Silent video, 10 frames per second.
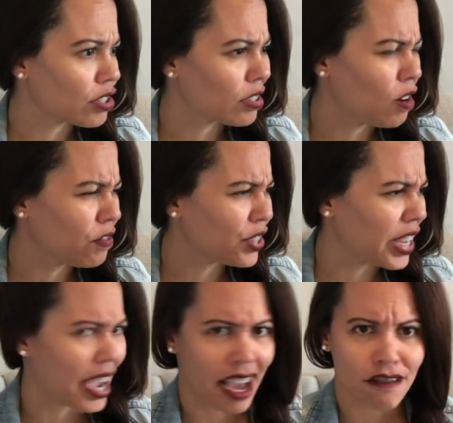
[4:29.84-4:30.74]
Hopefully
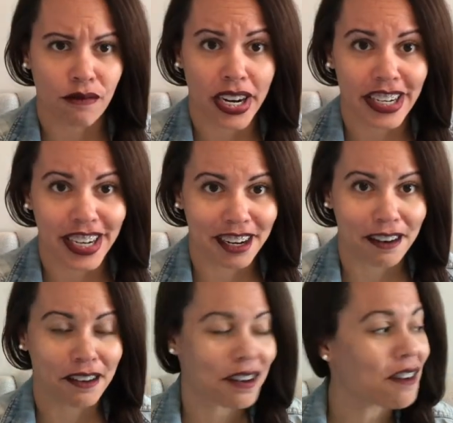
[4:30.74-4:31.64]
I have one in
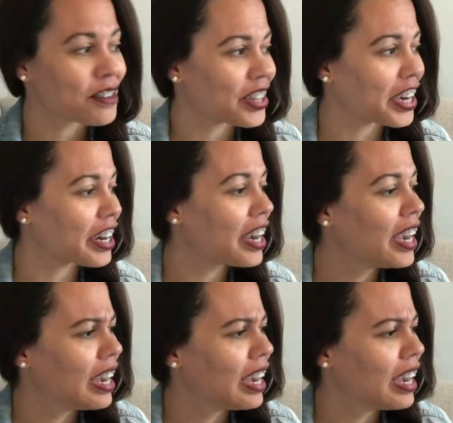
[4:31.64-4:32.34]
narrow over there.